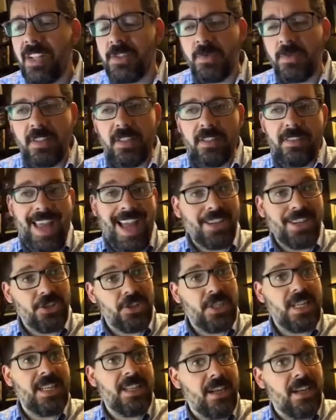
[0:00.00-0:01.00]
what the
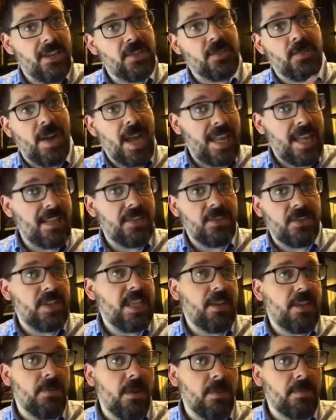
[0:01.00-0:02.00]
-d does, right? It's
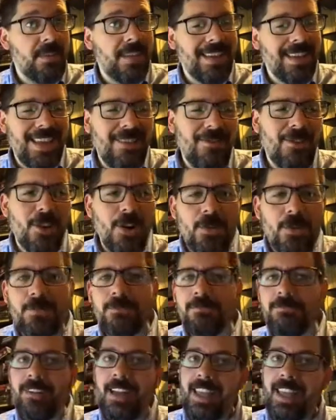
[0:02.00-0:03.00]
decrypting, even though,
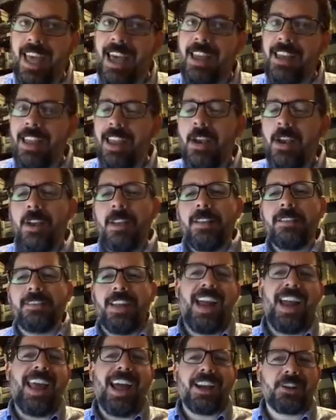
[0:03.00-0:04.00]
again, it's
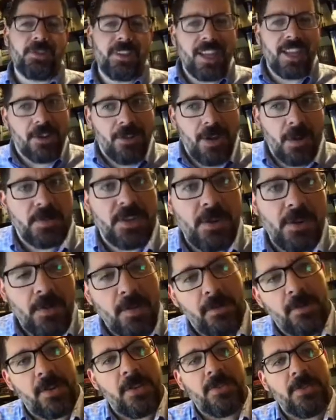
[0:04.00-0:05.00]
not actually encryption
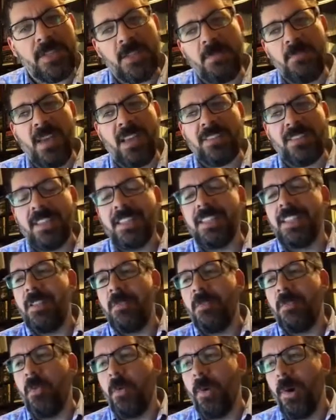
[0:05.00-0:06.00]
when we're using
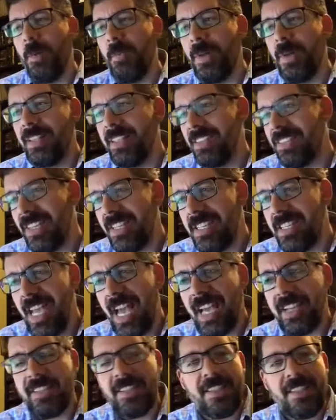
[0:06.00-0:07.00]
base64, but the
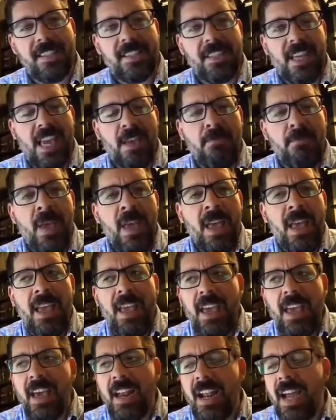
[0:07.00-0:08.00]
syntax is the same.
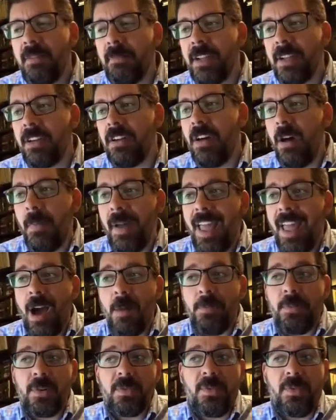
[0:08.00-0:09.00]
And I'm going to call my
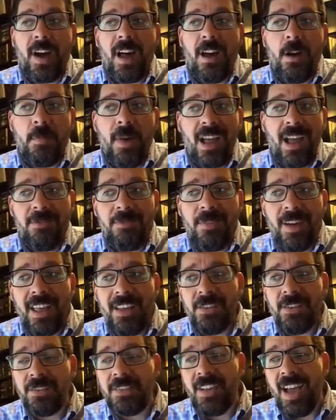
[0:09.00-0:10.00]
output file
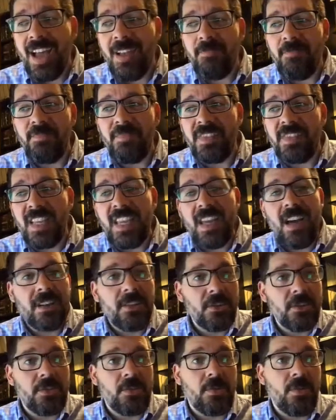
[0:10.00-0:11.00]

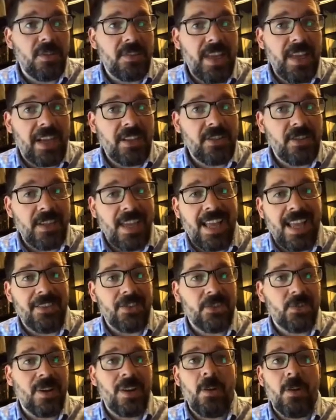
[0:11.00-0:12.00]
myfile.d_text again,
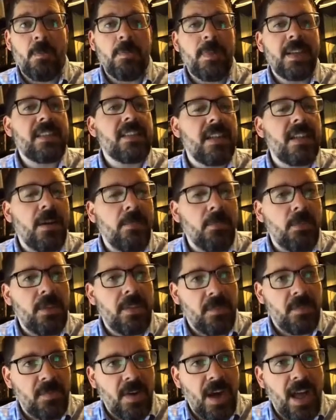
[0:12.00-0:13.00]
so I don't mix it up with
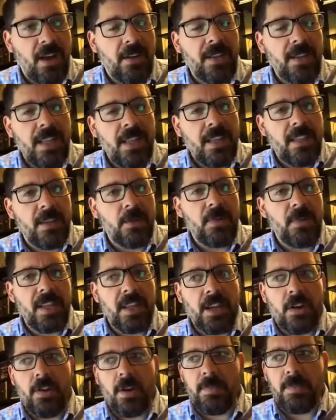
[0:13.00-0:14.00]
the file that we
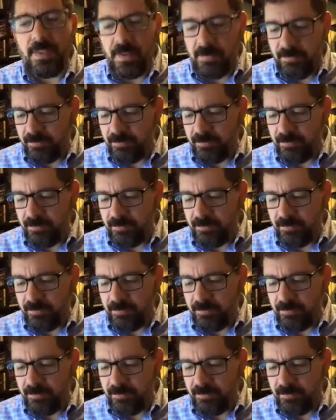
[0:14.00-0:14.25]
encrypted.